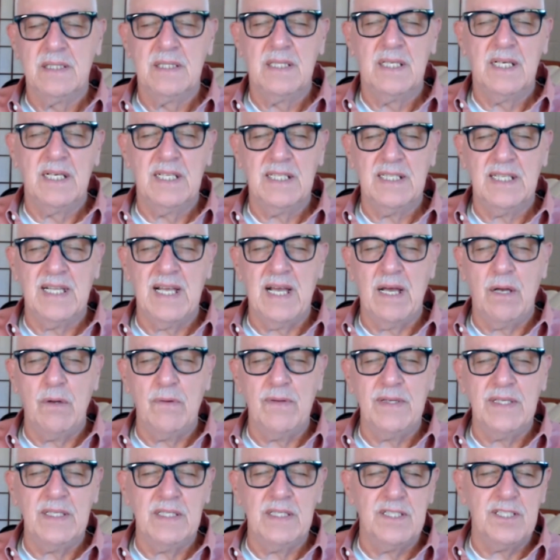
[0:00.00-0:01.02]

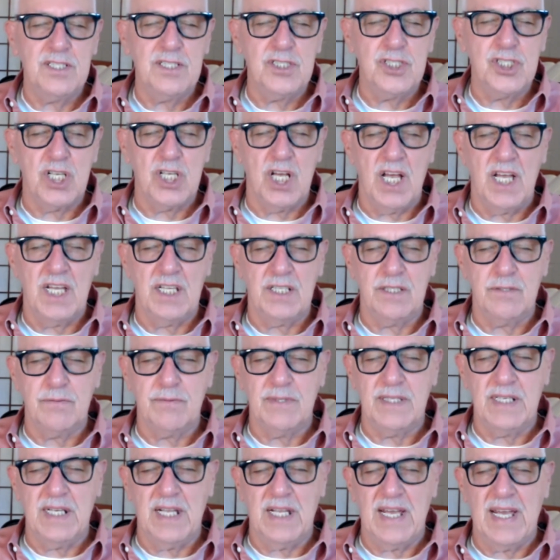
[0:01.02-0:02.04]
allowing the jaw to
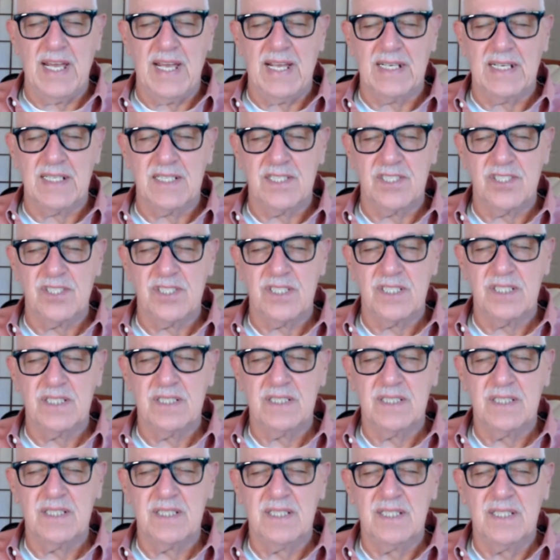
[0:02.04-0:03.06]
relax,
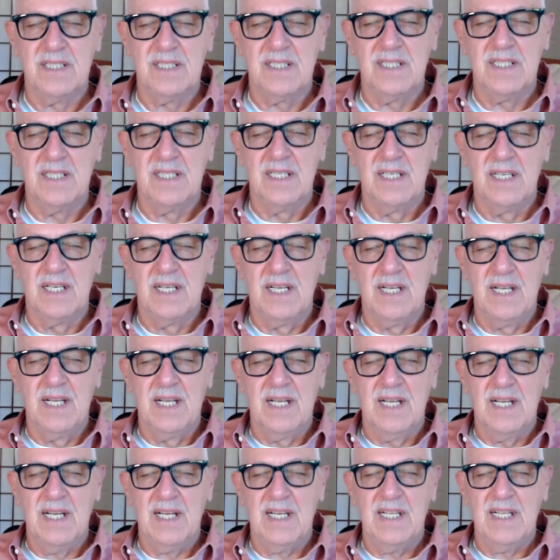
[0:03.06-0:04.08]

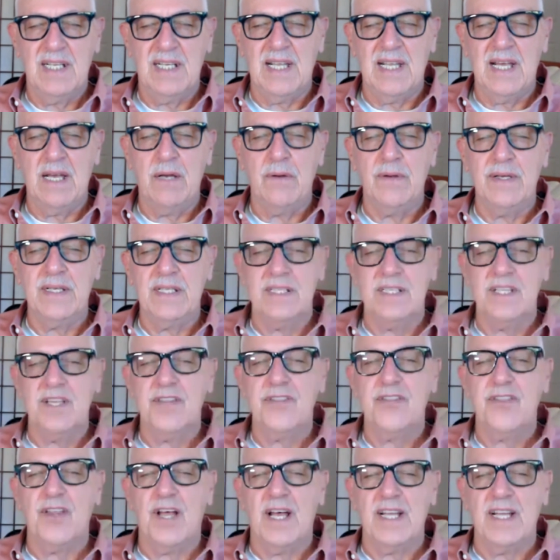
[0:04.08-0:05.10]
allowing the
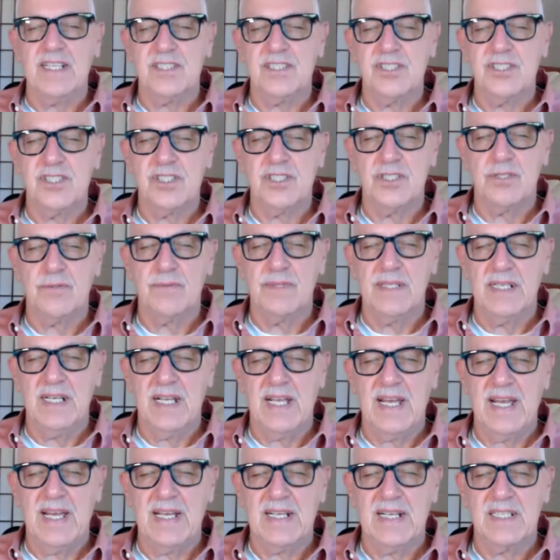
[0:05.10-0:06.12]
thoughts to
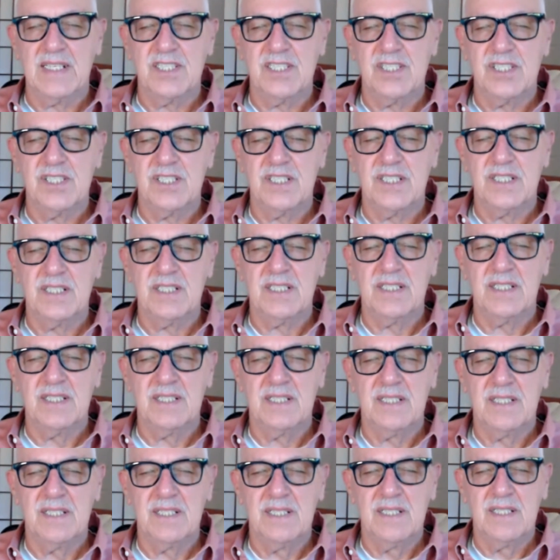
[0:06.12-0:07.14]
relax.
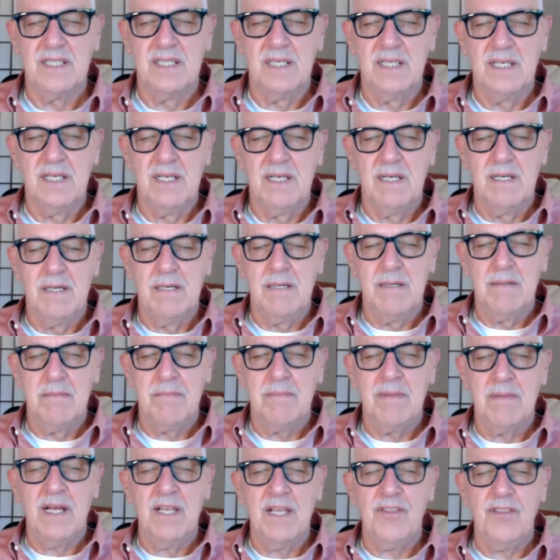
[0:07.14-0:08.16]

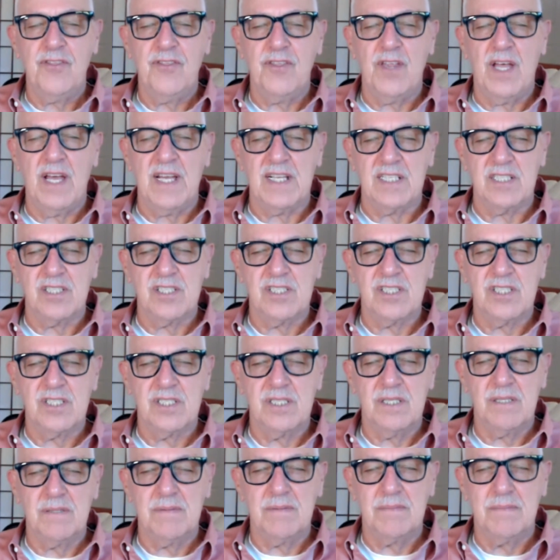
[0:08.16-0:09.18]
My thoughts,
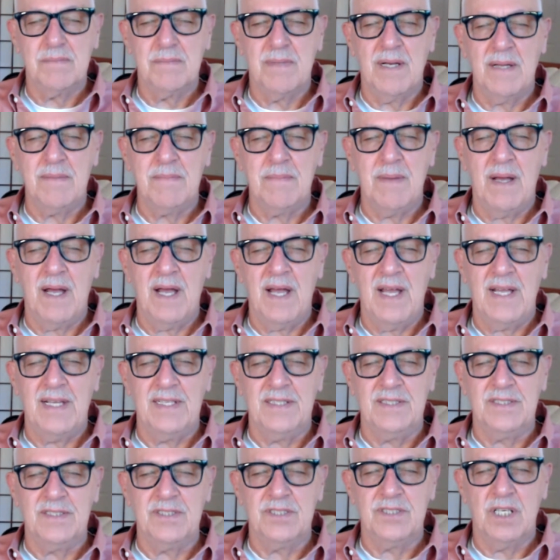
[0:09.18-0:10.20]
my
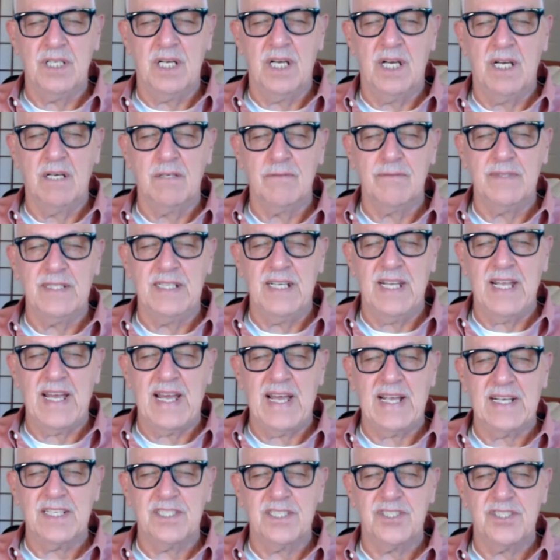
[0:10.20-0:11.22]
mind are
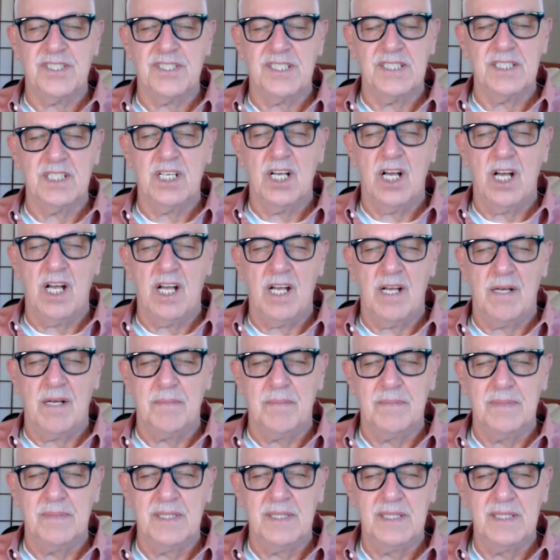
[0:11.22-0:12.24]
relaxed and calm.